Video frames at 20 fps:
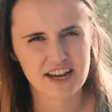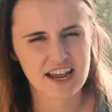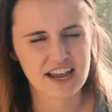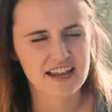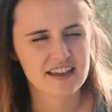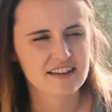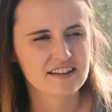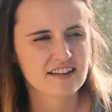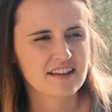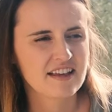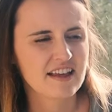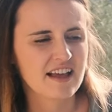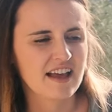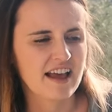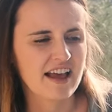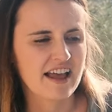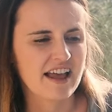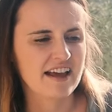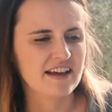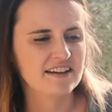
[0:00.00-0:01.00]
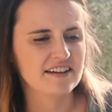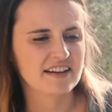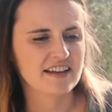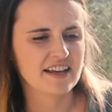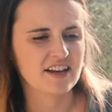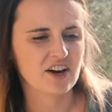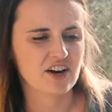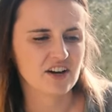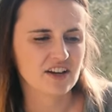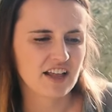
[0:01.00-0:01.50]
day. And
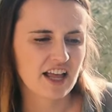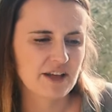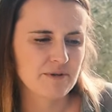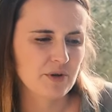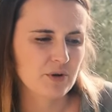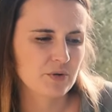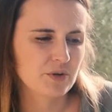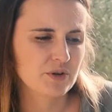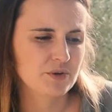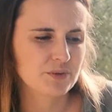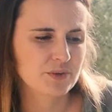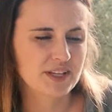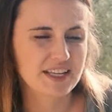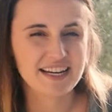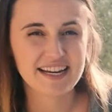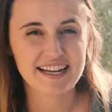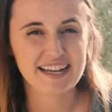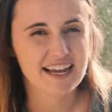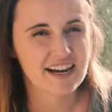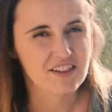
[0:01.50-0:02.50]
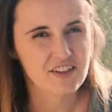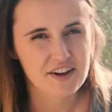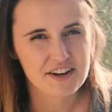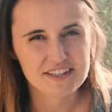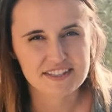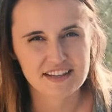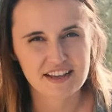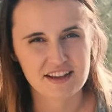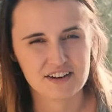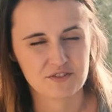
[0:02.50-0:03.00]
in our climate, we really didn't get a lot of
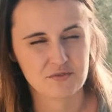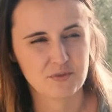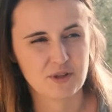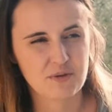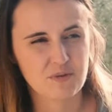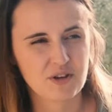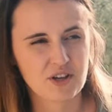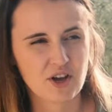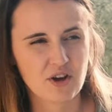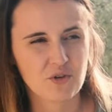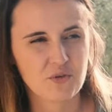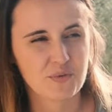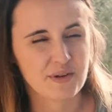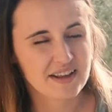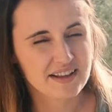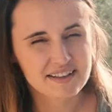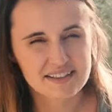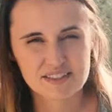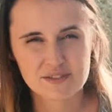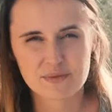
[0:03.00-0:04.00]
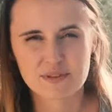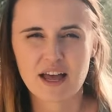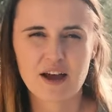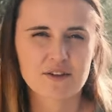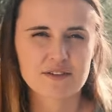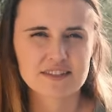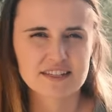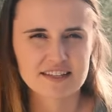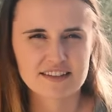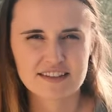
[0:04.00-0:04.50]
sun. We would go weeks
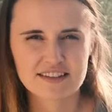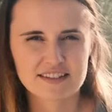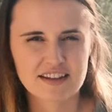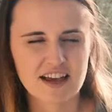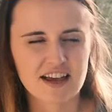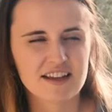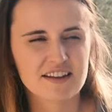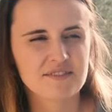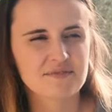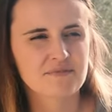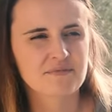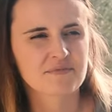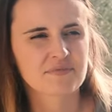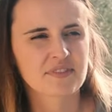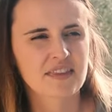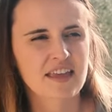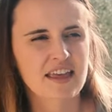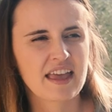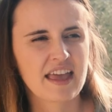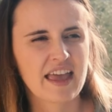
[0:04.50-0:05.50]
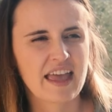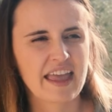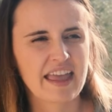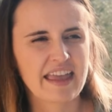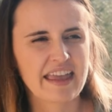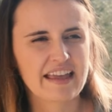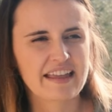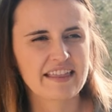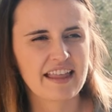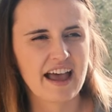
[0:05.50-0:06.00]
without seeing the sun,
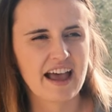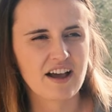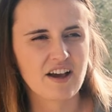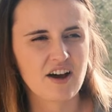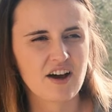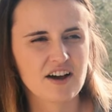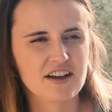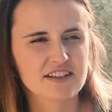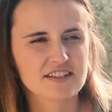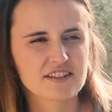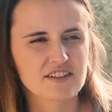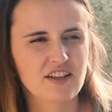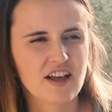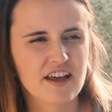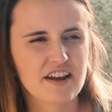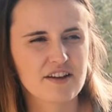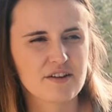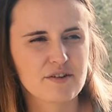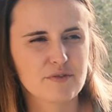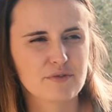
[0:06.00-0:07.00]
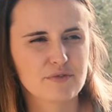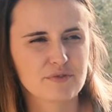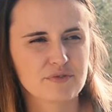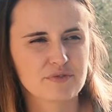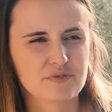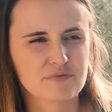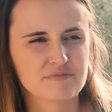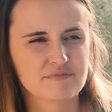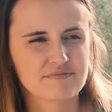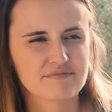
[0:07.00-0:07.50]
and that caused a lot of
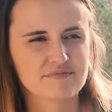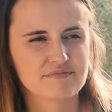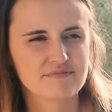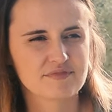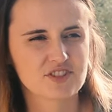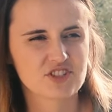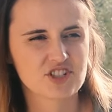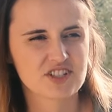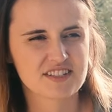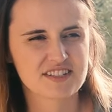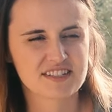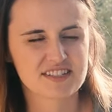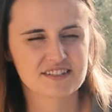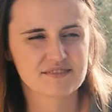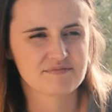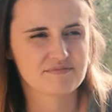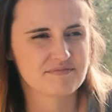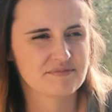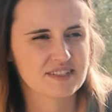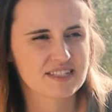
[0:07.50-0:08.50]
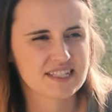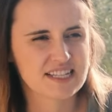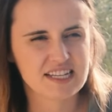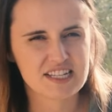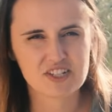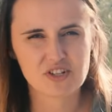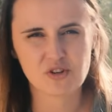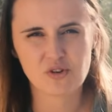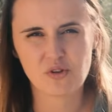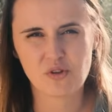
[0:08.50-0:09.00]
just
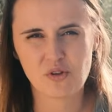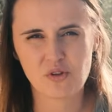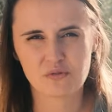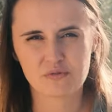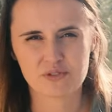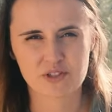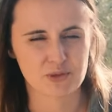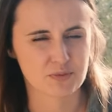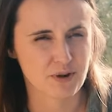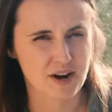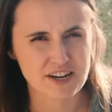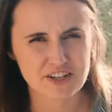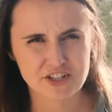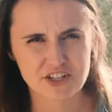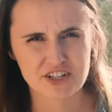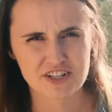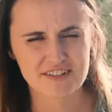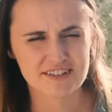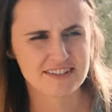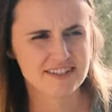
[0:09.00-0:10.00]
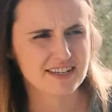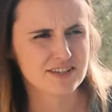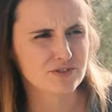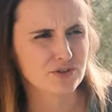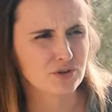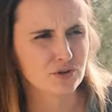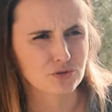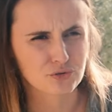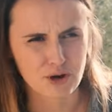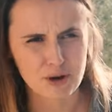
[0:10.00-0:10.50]
seasonal depression,
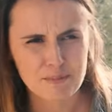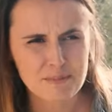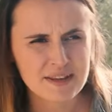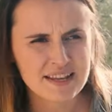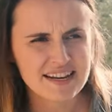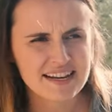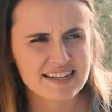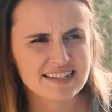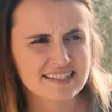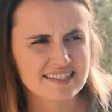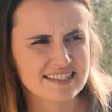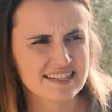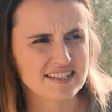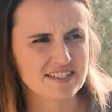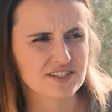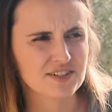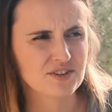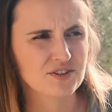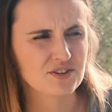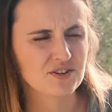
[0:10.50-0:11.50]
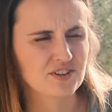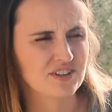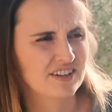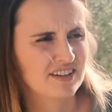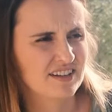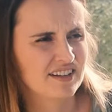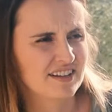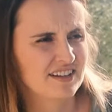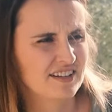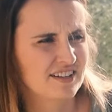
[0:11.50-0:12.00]
seasonal grumpiness, seasonal
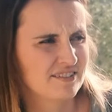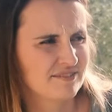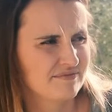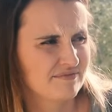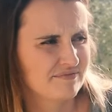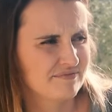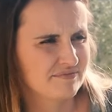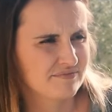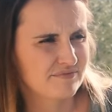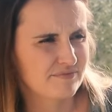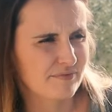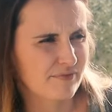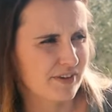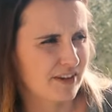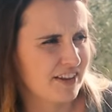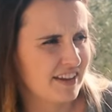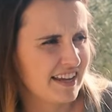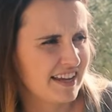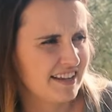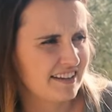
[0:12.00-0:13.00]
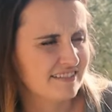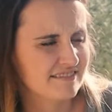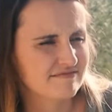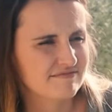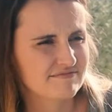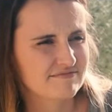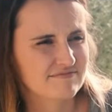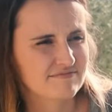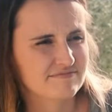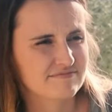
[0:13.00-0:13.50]
feeling
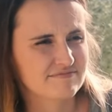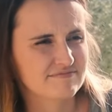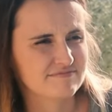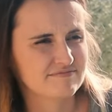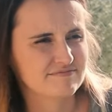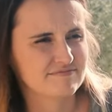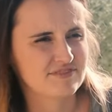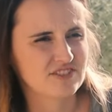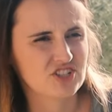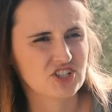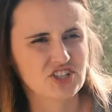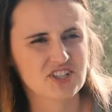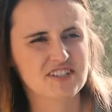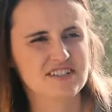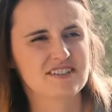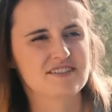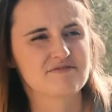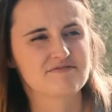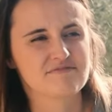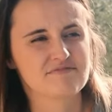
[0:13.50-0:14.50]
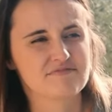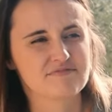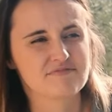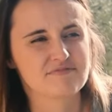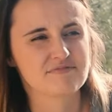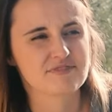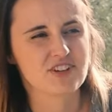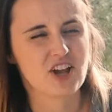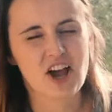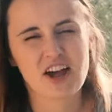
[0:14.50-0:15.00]
just
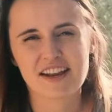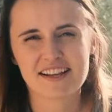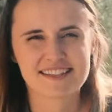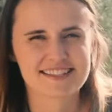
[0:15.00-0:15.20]
not